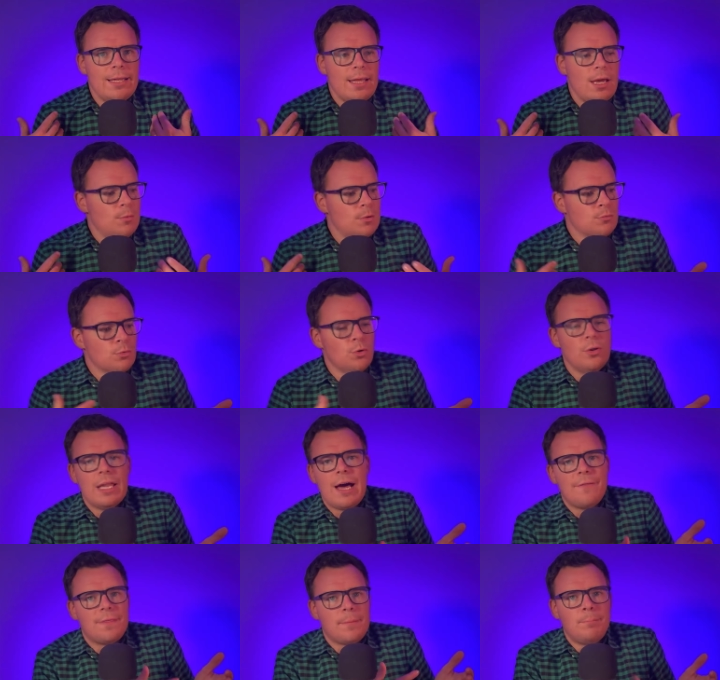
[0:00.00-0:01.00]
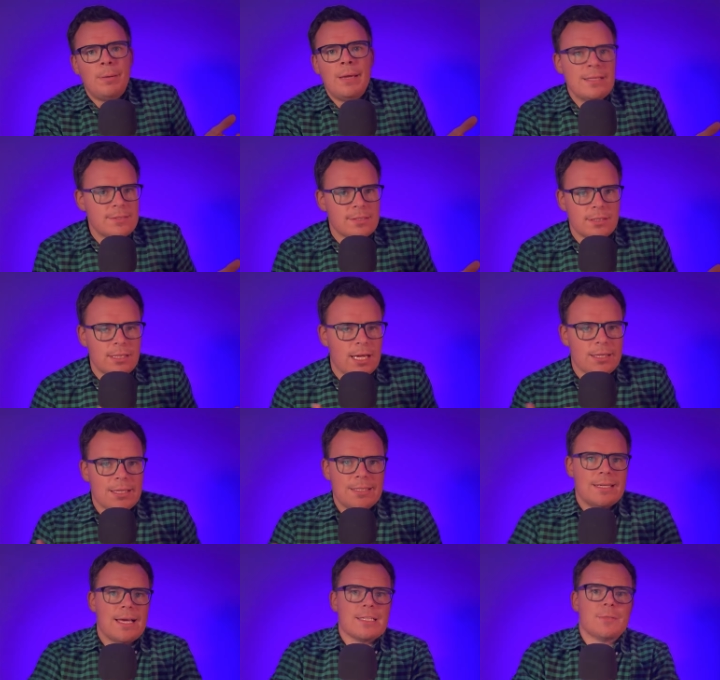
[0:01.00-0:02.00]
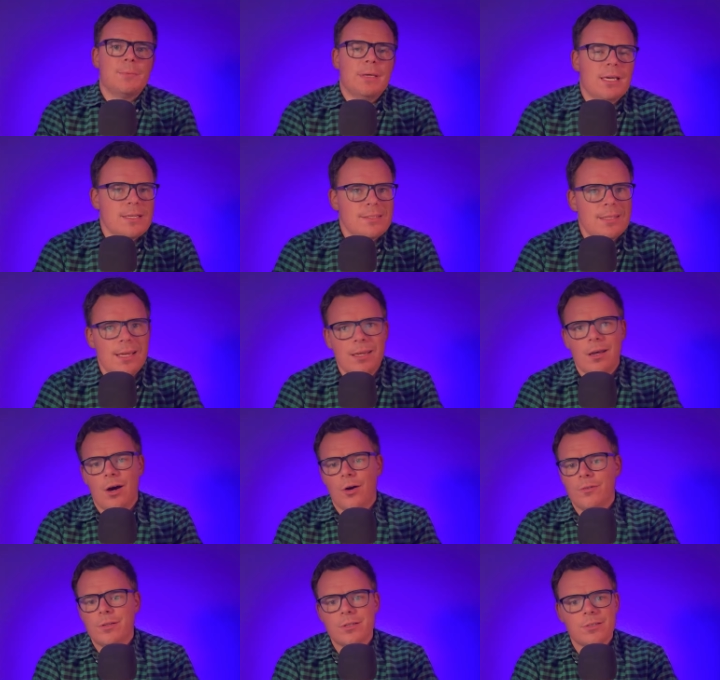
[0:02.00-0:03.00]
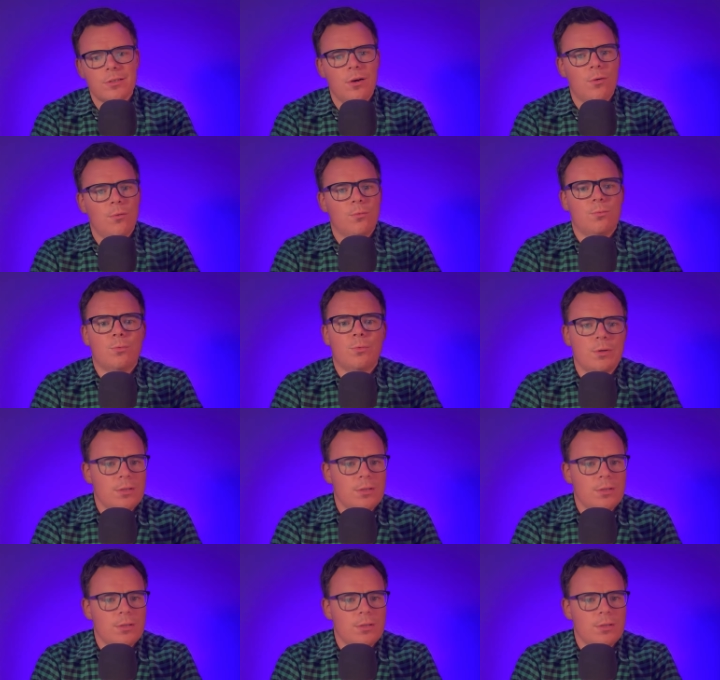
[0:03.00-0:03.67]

They would rule out the pencil on the desk because they know there's no